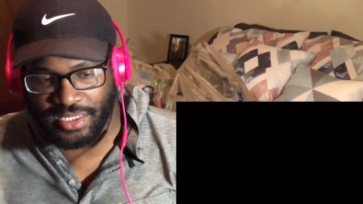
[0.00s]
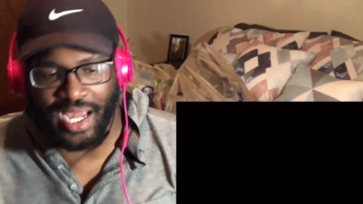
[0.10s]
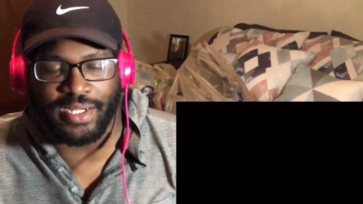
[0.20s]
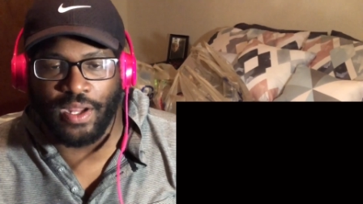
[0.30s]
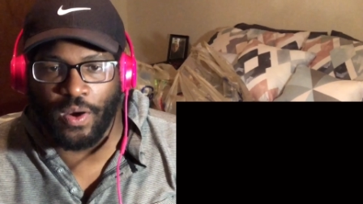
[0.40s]
I
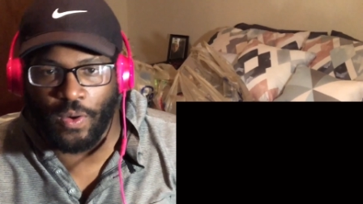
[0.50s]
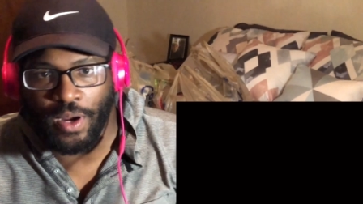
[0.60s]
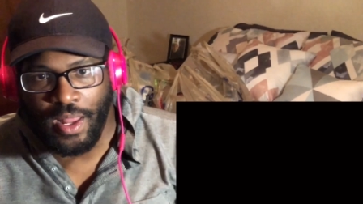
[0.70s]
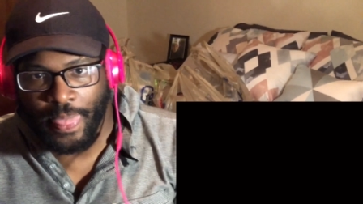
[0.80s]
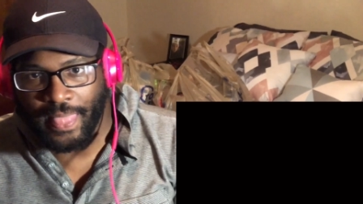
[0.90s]
know
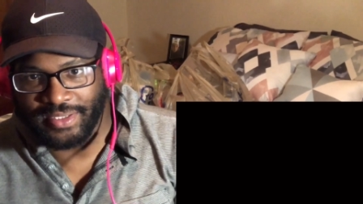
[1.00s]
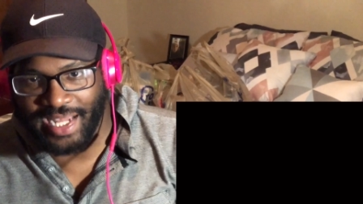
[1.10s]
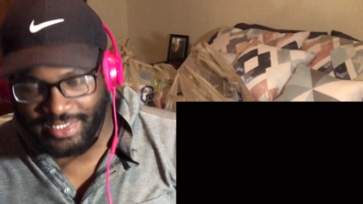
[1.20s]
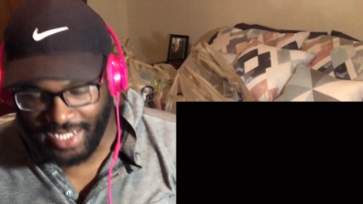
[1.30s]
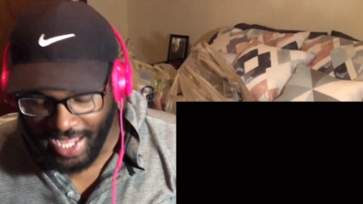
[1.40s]

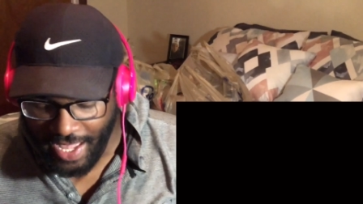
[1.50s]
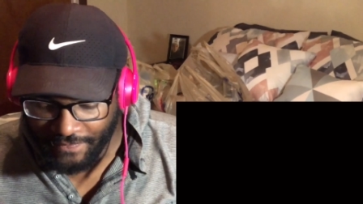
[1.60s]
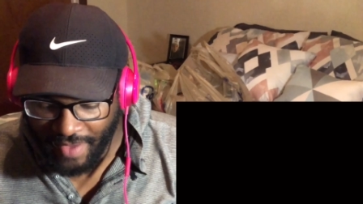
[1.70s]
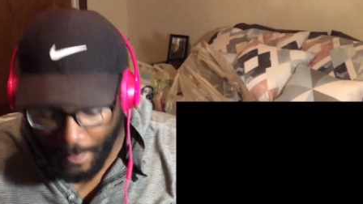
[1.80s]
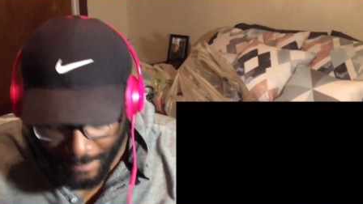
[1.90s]
that they have
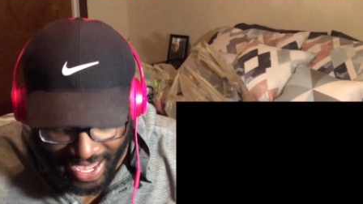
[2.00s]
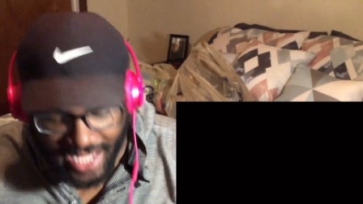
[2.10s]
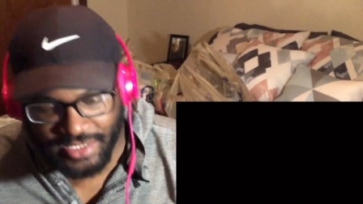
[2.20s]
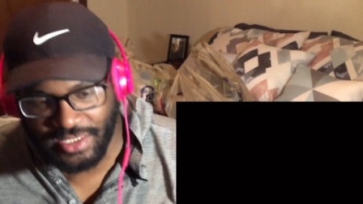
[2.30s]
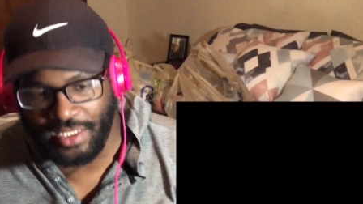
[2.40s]
a
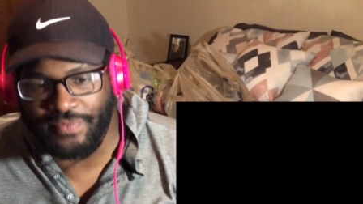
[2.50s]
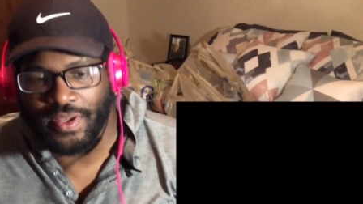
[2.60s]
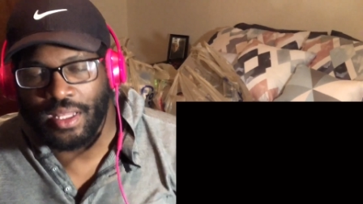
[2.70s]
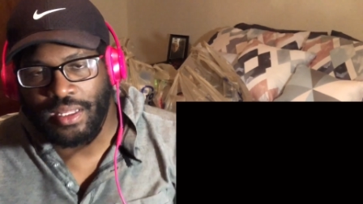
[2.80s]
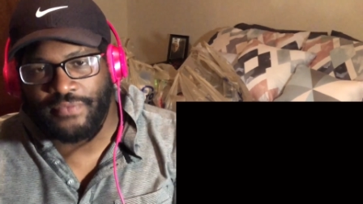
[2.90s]
massive
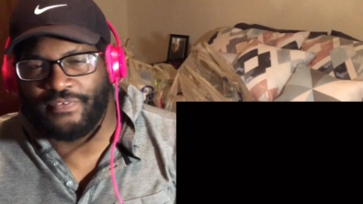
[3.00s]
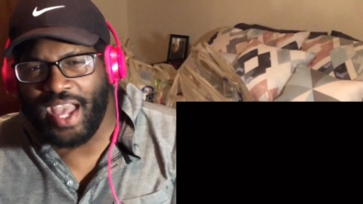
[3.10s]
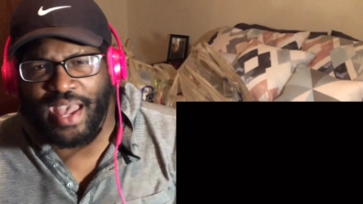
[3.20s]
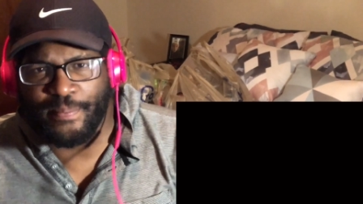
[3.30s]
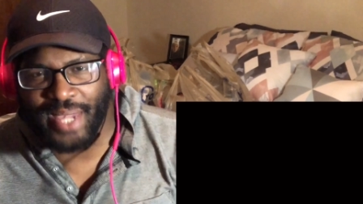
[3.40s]

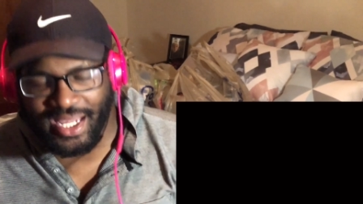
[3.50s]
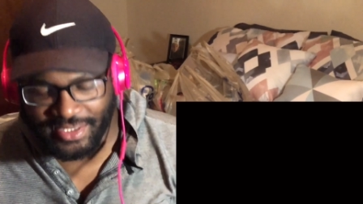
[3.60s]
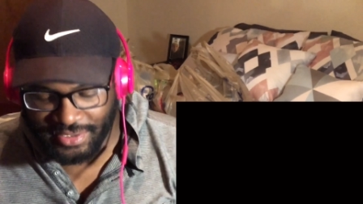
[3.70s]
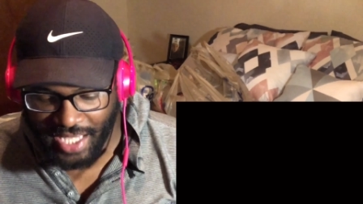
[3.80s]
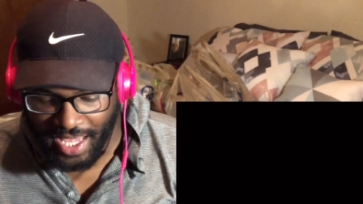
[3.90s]
fan base
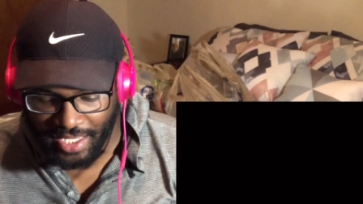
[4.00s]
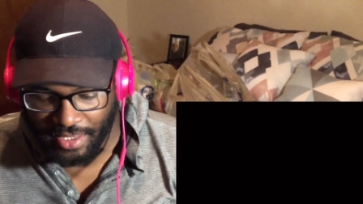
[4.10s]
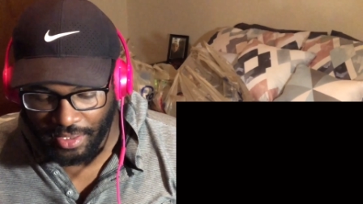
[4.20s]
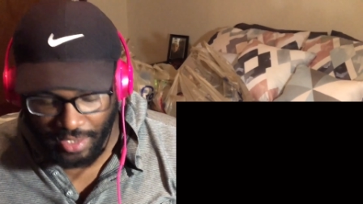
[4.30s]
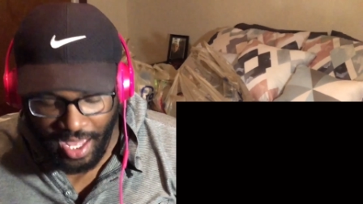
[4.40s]
that
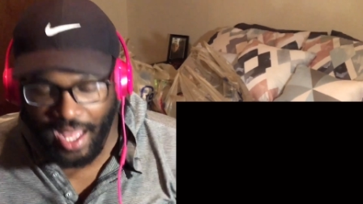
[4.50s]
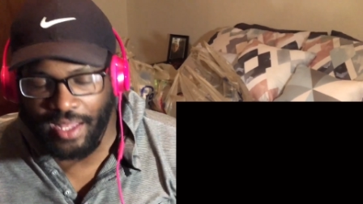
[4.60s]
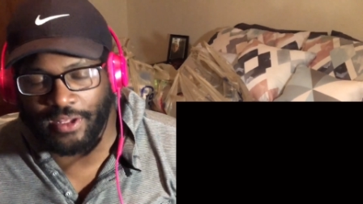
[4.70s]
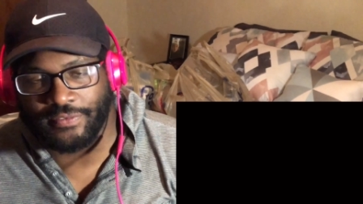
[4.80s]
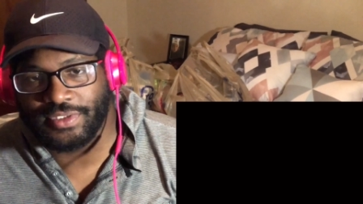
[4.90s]

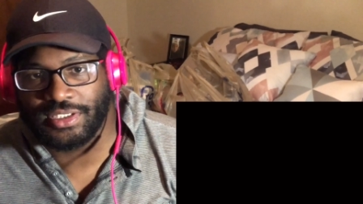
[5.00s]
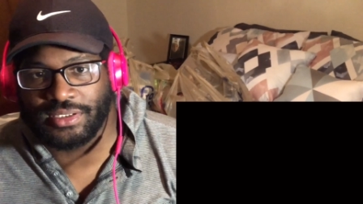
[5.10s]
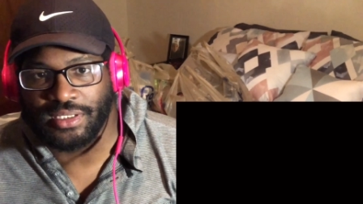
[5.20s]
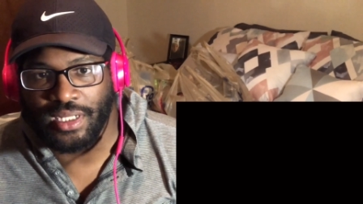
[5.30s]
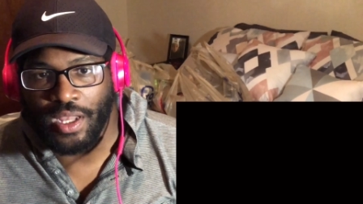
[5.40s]
loves
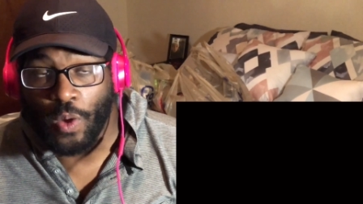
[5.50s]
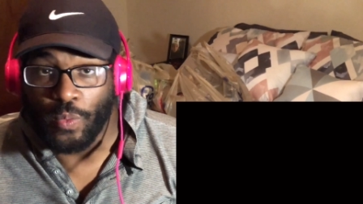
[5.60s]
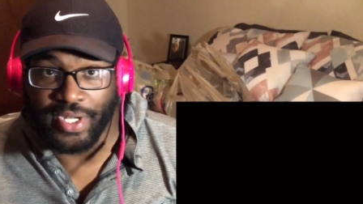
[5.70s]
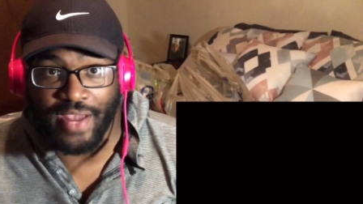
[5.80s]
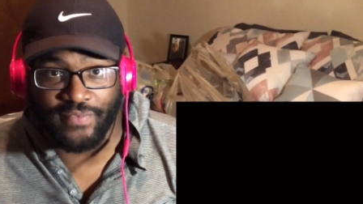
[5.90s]

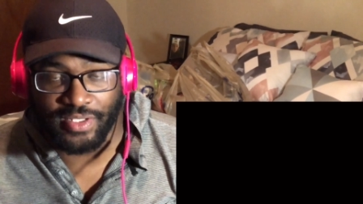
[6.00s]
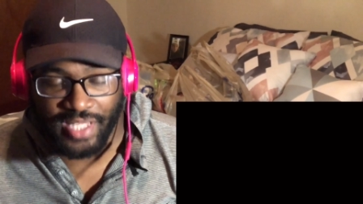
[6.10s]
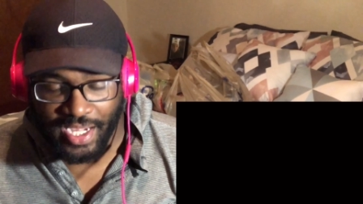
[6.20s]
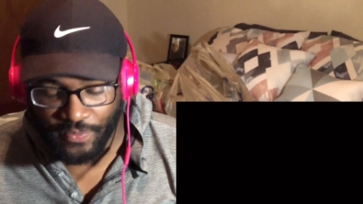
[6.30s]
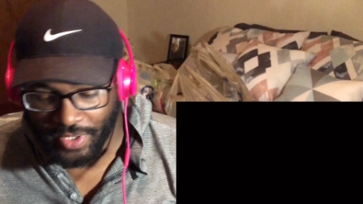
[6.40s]
whenever
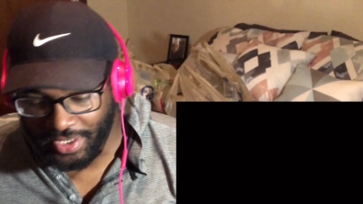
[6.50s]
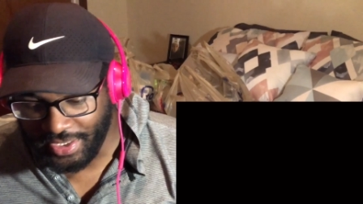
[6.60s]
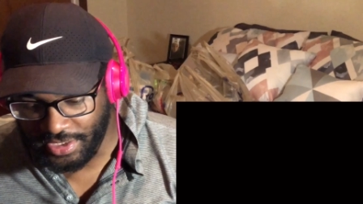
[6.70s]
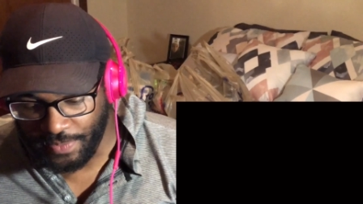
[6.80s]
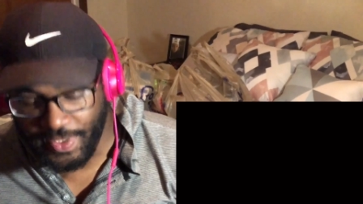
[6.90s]
they
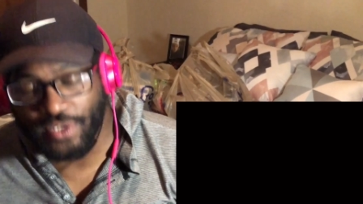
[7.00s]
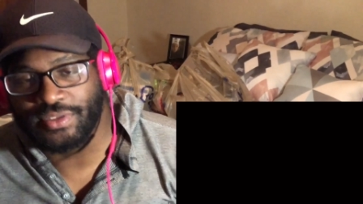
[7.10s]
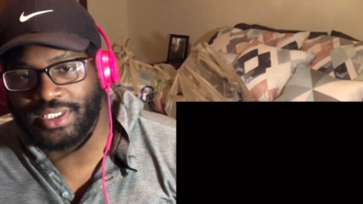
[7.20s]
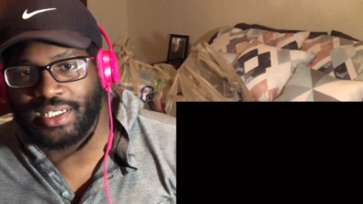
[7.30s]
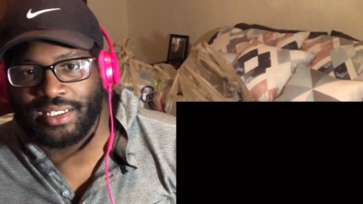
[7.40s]
release
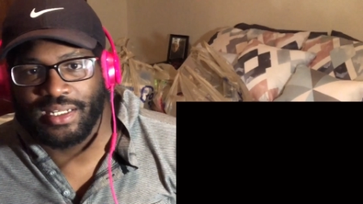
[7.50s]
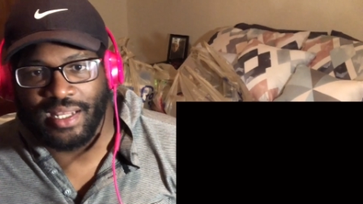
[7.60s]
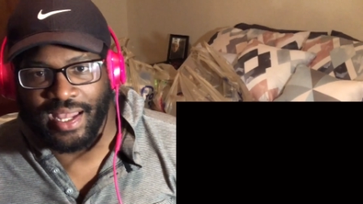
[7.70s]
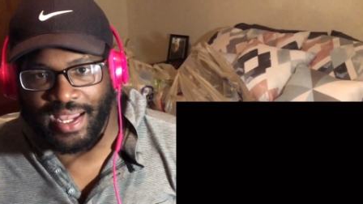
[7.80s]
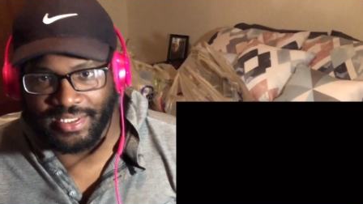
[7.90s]
music
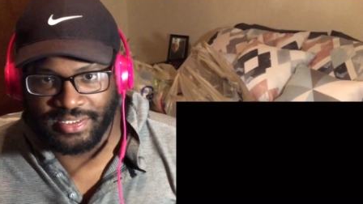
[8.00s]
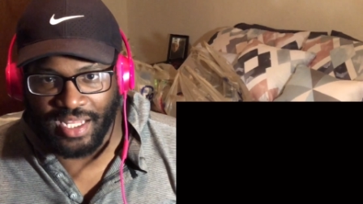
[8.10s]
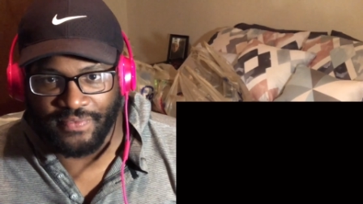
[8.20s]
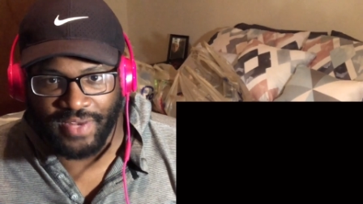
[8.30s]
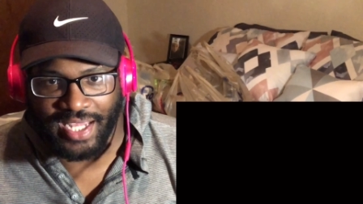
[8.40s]
and
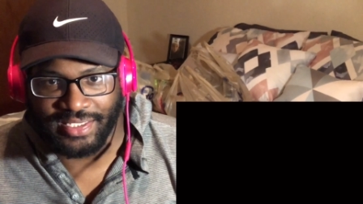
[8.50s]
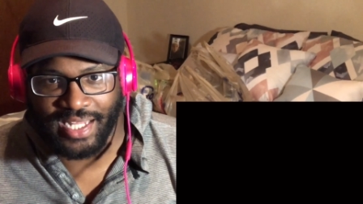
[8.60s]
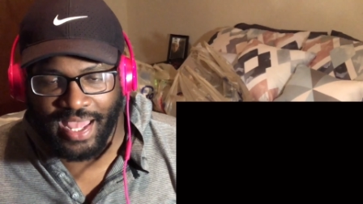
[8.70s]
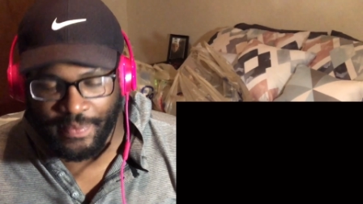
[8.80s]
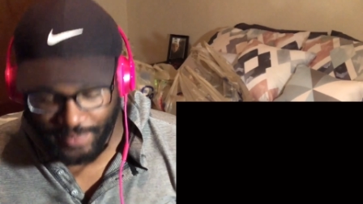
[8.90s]
stuff like
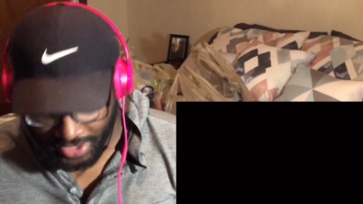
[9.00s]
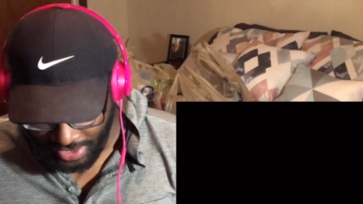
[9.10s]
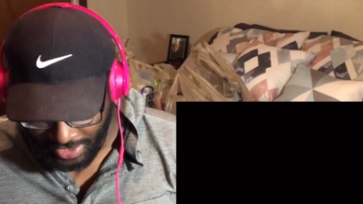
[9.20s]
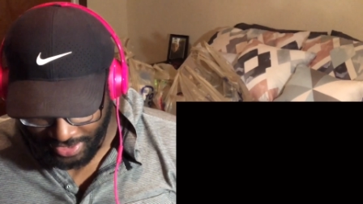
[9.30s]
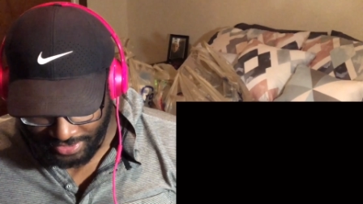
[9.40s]
that
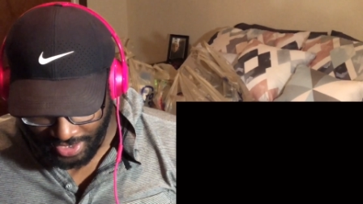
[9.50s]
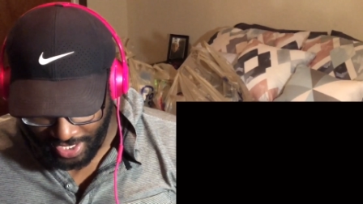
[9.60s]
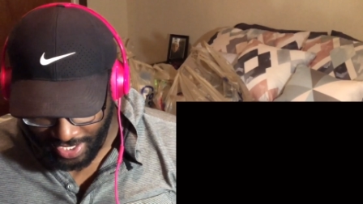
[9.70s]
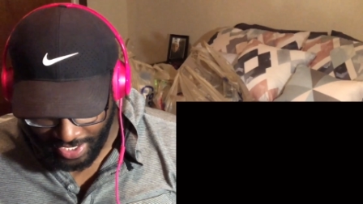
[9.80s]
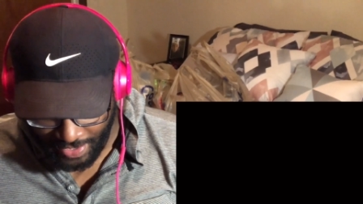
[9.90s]
because
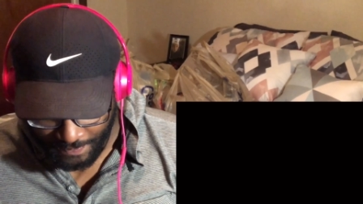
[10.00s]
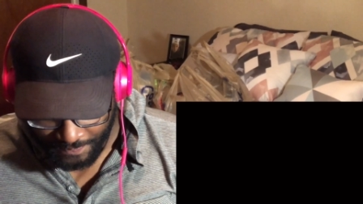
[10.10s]
uh,